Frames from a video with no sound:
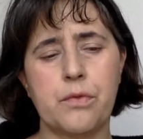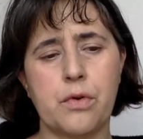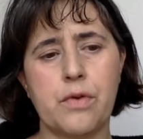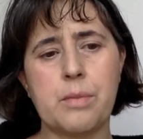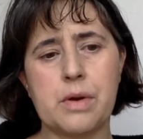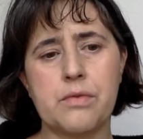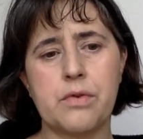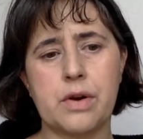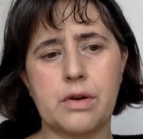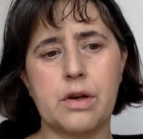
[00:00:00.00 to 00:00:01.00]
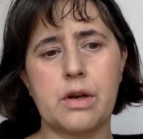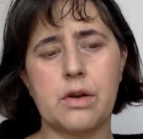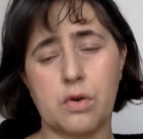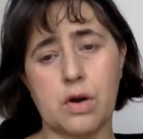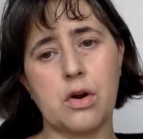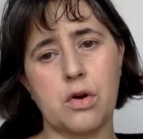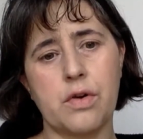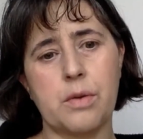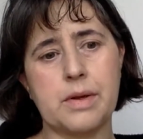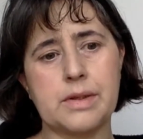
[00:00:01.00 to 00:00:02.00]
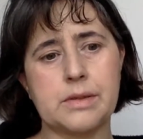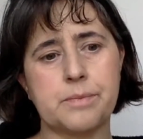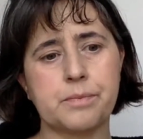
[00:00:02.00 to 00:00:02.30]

for family friendly local governments.